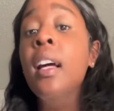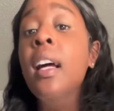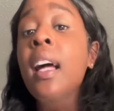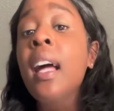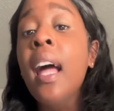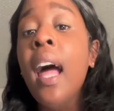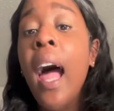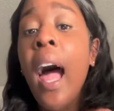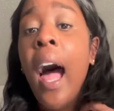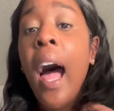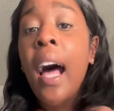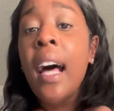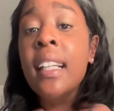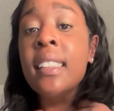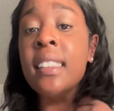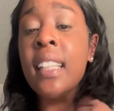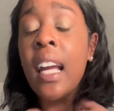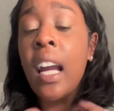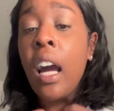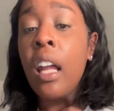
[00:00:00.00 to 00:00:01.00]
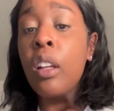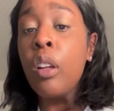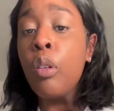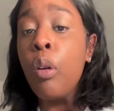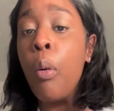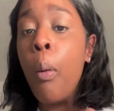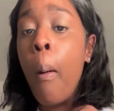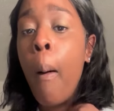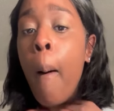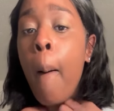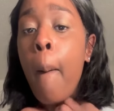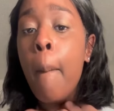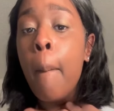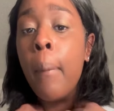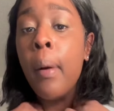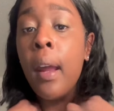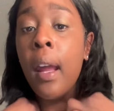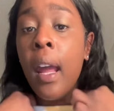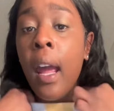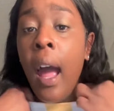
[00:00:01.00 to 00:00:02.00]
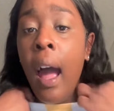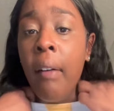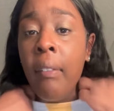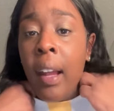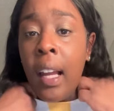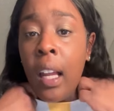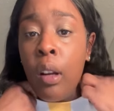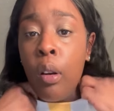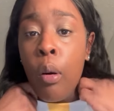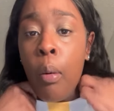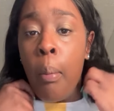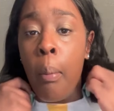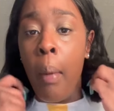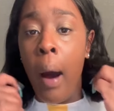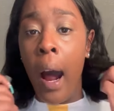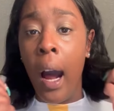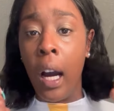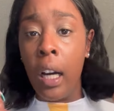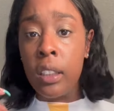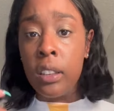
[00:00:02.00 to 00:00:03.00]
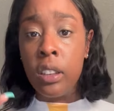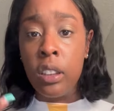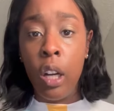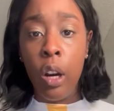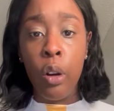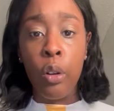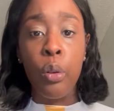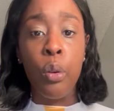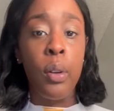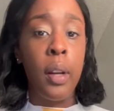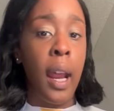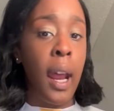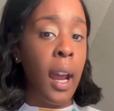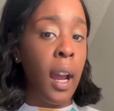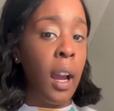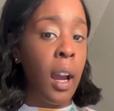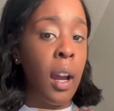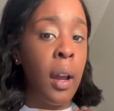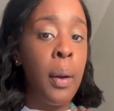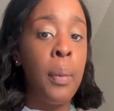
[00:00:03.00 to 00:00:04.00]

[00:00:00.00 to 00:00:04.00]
It has like a little, it has like a little mock turtleneck